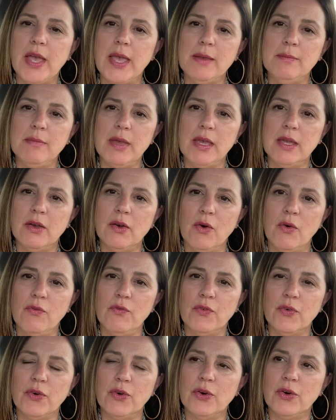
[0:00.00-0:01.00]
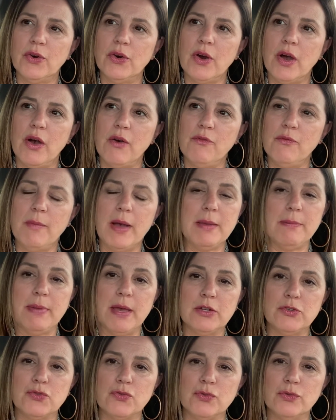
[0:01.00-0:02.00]
a makeover of my
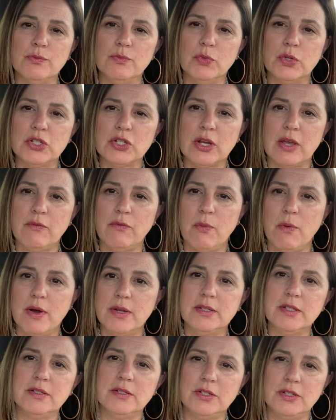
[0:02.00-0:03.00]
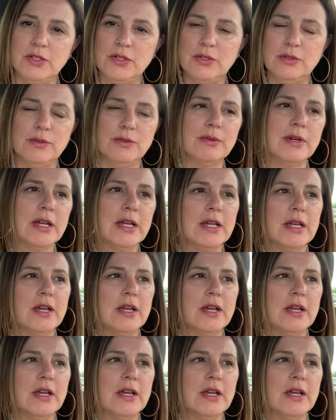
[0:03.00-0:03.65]
bedroom, which I've wanted to do